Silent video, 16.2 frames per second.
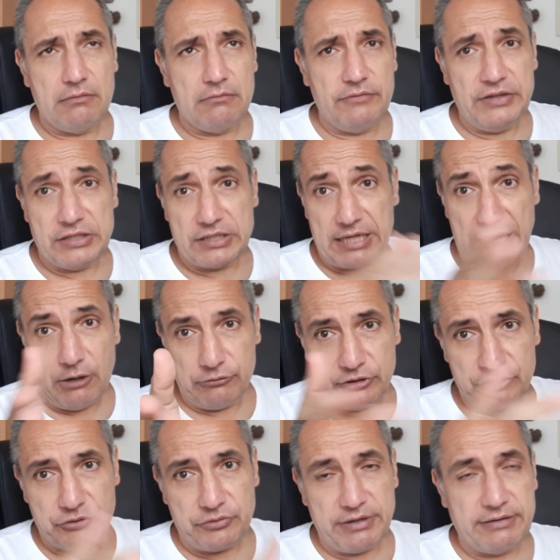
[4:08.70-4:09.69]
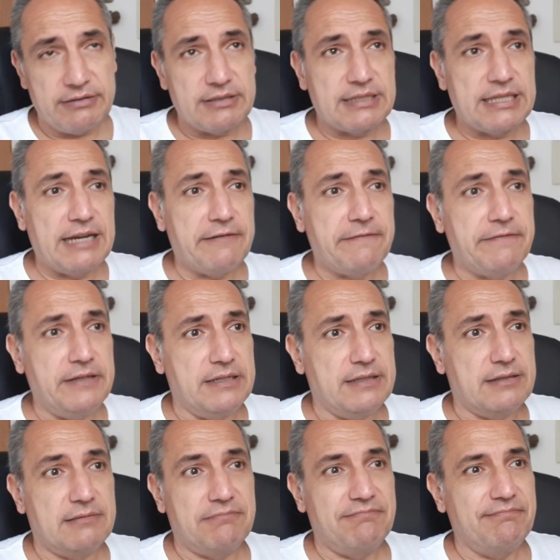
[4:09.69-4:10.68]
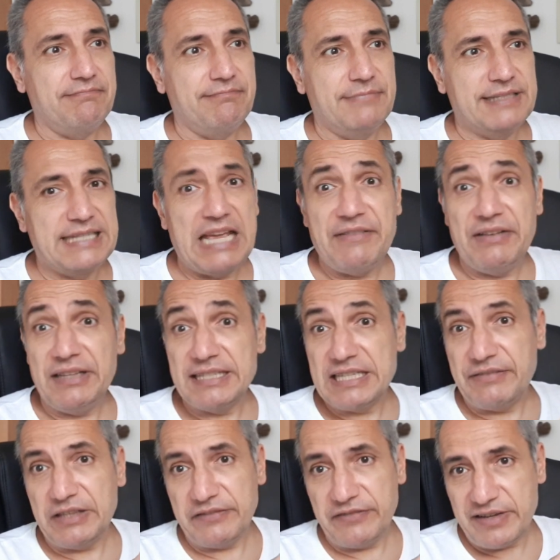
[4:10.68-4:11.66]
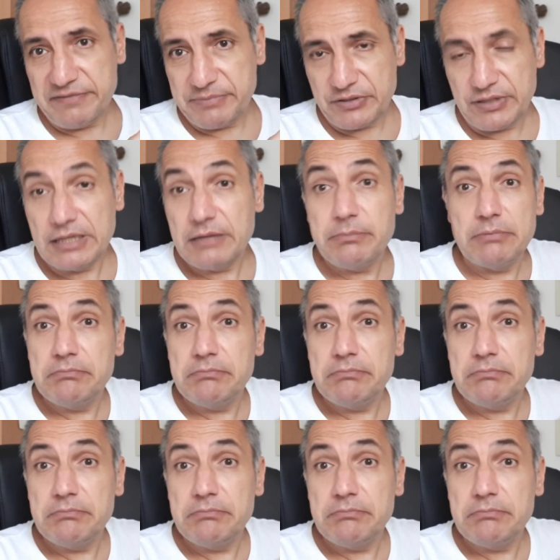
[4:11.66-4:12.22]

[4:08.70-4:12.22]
this counter trend stuff is 70-75%.